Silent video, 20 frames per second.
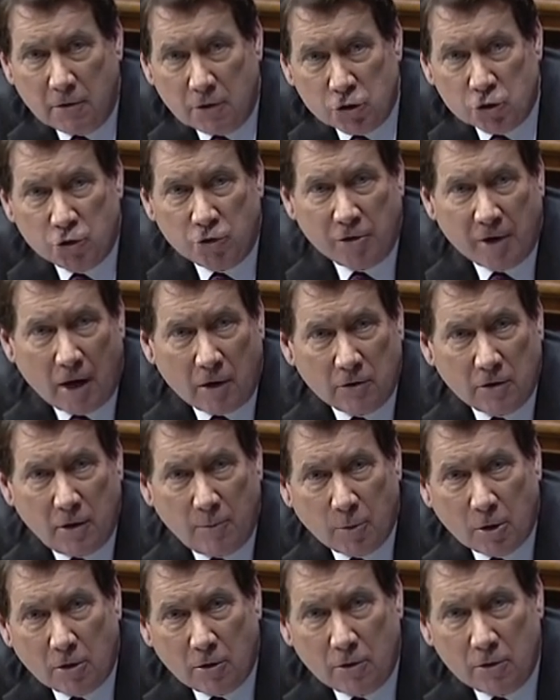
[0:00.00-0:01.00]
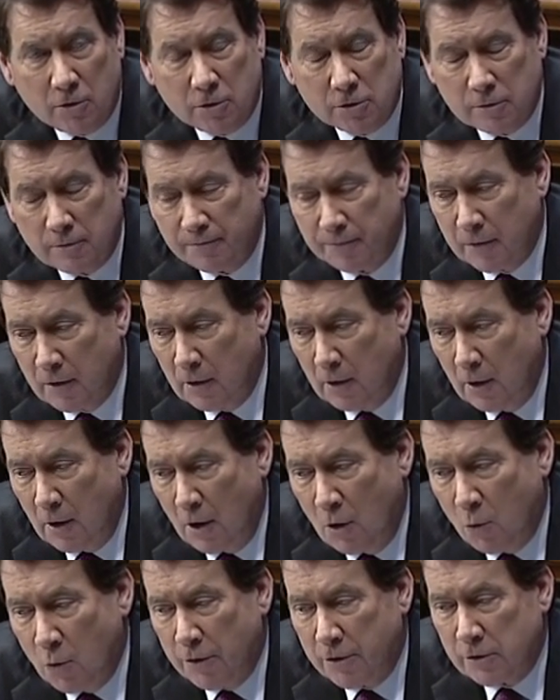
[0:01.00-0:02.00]
a certain outcome occurs,
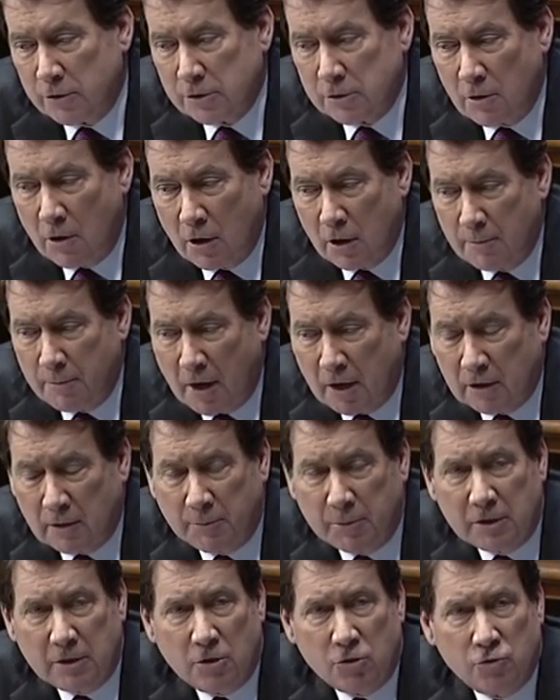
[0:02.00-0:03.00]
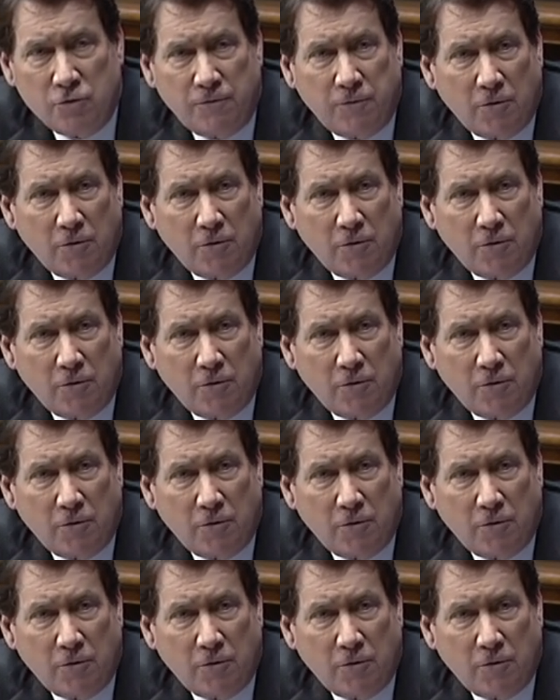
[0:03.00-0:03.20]
whether it's talk about the potential